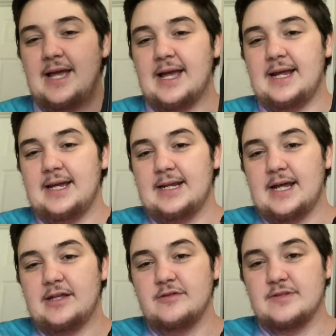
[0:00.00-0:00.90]
and I
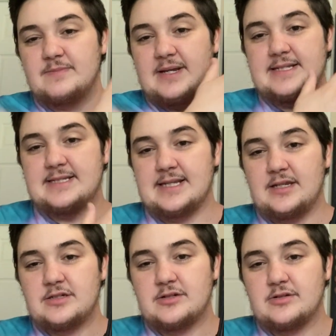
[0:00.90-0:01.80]
use my
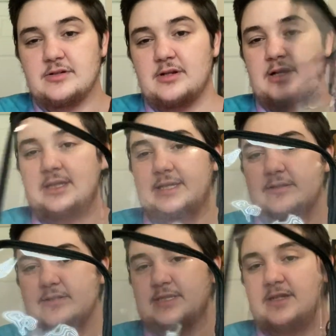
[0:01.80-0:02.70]
center clear
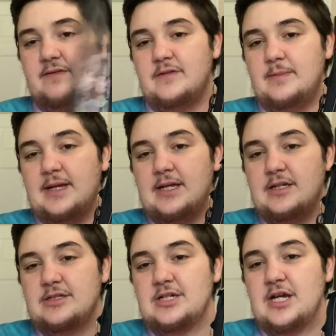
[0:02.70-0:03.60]
sleeved page